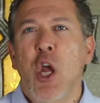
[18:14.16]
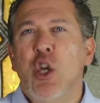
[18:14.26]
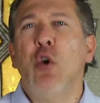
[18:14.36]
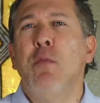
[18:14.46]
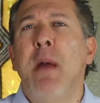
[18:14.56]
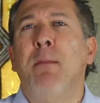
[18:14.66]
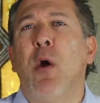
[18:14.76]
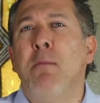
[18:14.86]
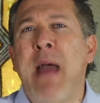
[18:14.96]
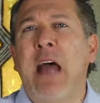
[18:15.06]
Do you
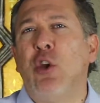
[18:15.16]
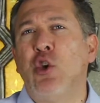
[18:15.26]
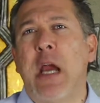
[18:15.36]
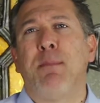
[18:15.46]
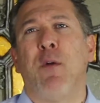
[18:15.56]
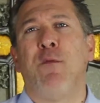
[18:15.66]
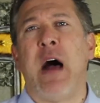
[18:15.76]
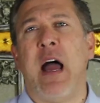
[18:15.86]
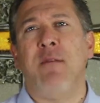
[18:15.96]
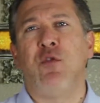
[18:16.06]
remember in Matthew chapter
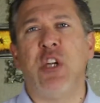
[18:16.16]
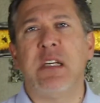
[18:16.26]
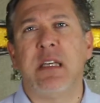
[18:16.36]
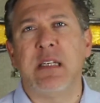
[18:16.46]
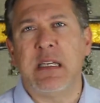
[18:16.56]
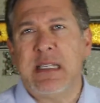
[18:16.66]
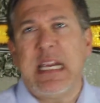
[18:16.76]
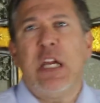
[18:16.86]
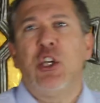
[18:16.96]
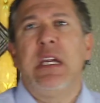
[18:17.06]
5, Jesus is
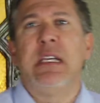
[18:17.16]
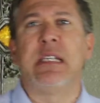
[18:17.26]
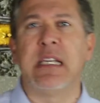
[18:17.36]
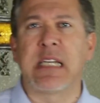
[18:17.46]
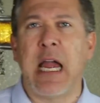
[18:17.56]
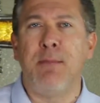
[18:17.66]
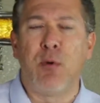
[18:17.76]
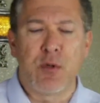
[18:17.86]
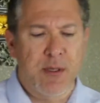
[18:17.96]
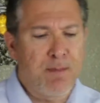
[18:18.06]
teaching his
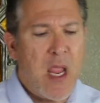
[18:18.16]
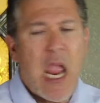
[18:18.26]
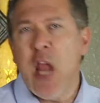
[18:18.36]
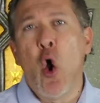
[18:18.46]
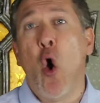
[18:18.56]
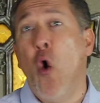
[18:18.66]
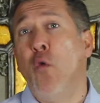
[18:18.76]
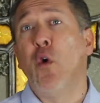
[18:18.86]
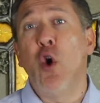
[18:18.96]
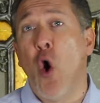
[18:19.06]
disciples, and
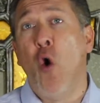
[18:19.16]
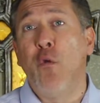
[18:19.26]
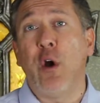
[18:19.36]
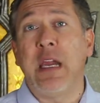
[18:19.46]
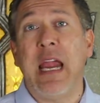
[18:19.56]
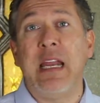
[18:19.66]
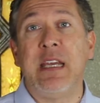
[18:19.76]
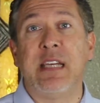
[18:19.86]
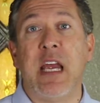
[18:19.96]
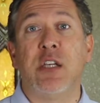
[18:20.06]
over and over again
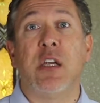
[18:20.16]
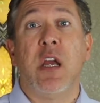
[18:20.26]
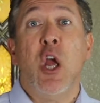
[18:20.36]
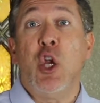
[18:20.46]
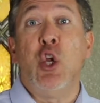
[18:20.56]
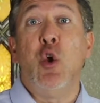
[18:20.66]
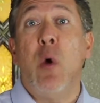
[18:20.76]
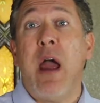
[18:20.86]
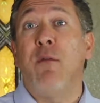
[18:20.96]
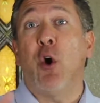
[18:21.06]
he says,
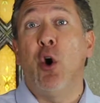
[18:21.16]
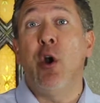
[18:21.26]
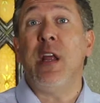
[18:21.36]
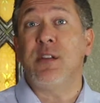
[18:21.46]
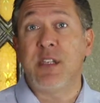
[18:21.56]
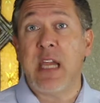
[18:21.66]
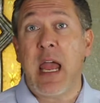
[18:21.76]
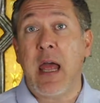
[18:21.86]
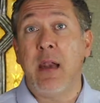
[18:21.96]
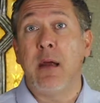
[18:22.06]
You have heard it
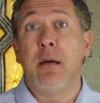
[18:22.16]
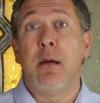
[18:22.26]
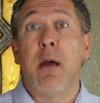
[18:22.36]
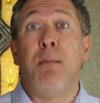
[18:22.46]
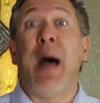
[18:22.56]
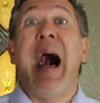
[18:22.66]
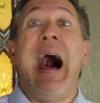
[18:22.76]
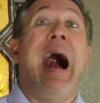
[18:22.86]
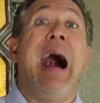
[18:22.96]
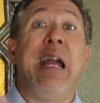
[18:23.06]
said, but
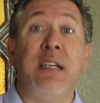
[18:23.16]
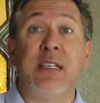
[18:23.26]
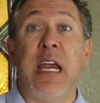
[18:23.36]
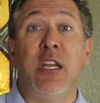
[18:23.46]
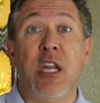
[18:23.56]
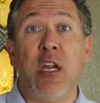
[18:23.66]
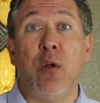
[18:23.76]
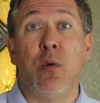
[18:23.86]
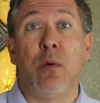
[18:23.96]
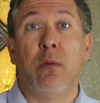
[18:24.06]
I say to
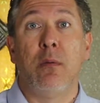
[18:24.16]
you.